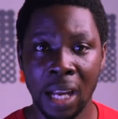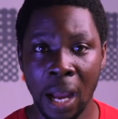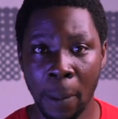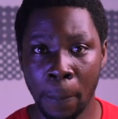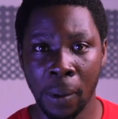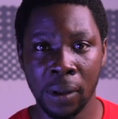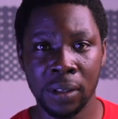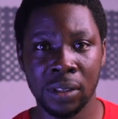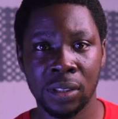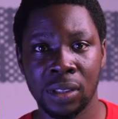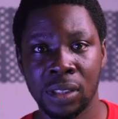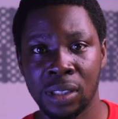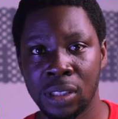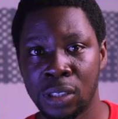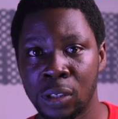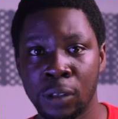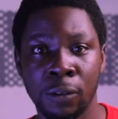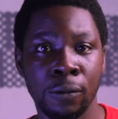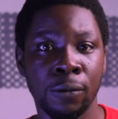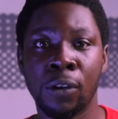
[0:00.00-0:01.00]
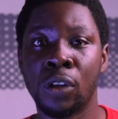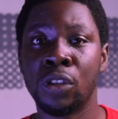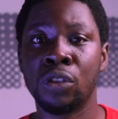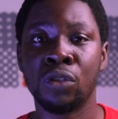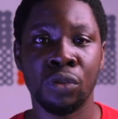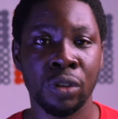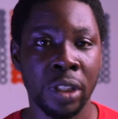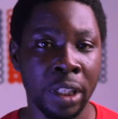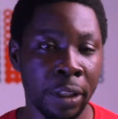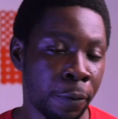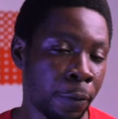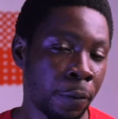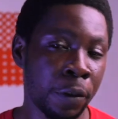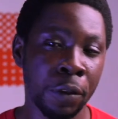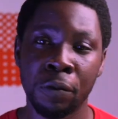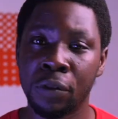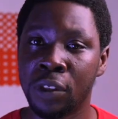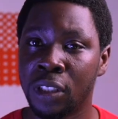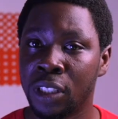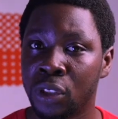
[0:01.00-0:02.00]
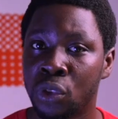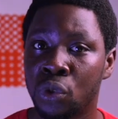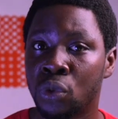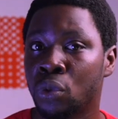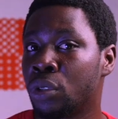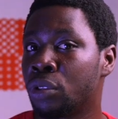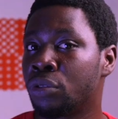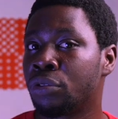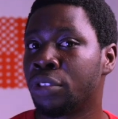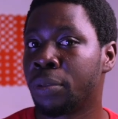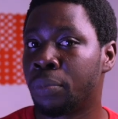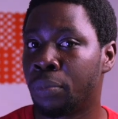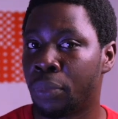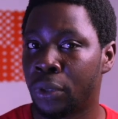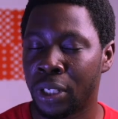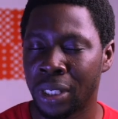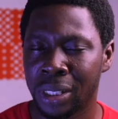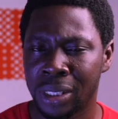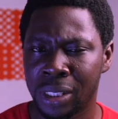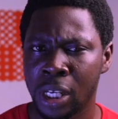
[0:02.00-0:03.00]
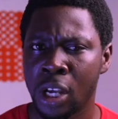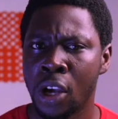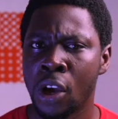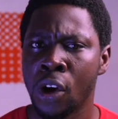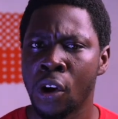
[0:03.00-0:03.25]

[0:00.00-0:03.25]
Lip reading: capacity of 150, 200 birds,